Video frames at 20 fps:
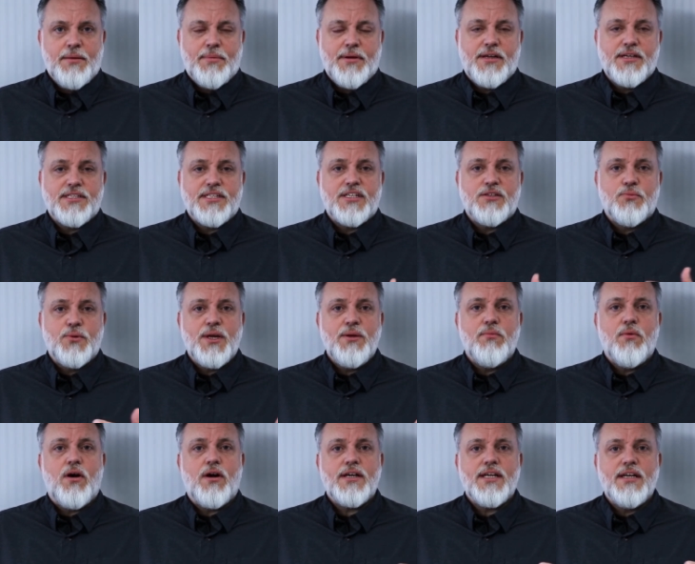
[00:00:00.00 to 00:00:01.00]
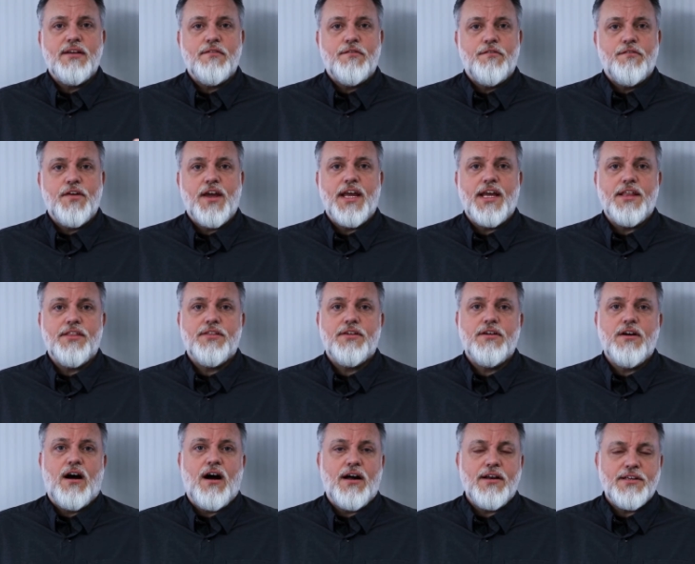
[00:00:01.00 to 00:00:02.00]
Because as we walk in faith,
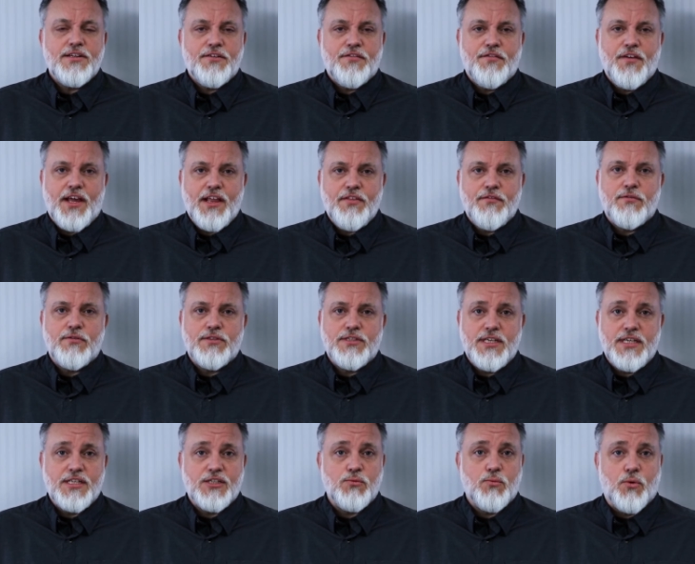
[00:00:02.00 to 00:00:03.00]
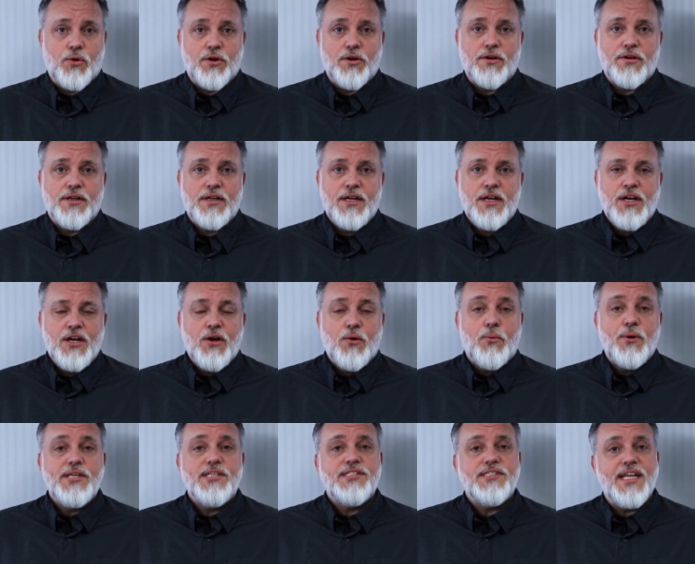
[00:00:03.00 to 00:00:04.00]
God is faithful to His Word.
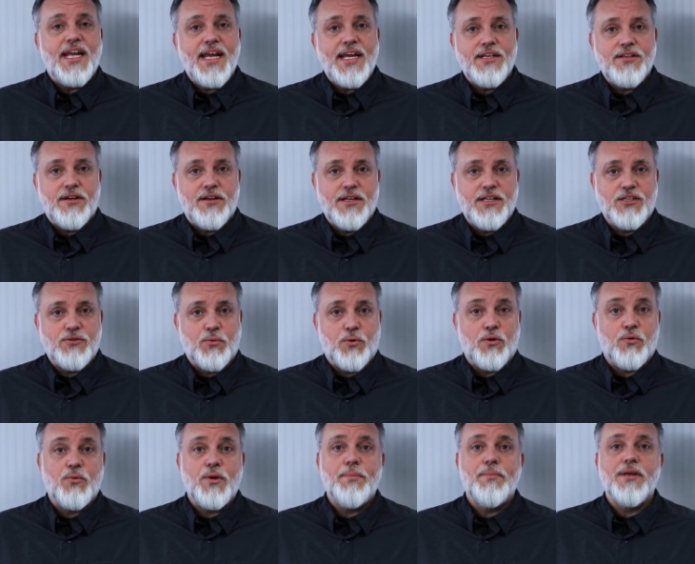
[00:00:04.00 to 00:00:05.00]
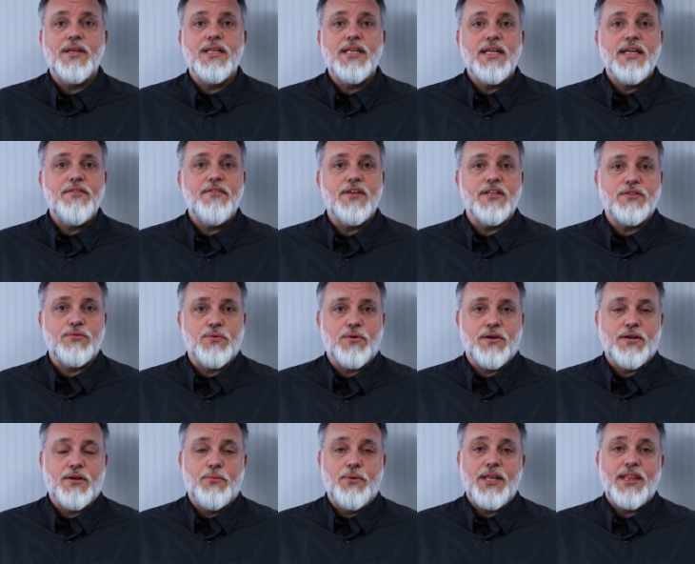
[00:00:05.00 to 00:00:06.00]
We stand on His Word. We believe His
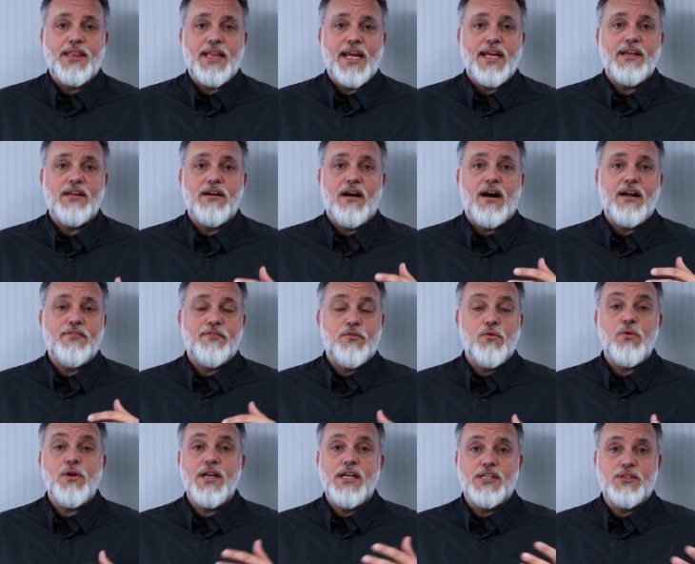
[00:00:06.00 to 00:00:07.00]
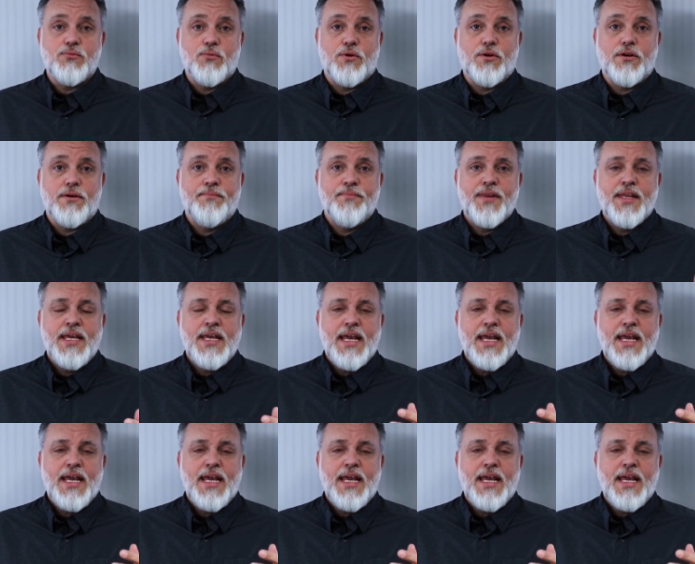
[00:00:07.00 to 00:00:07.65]
Word, and we thank God for His Word.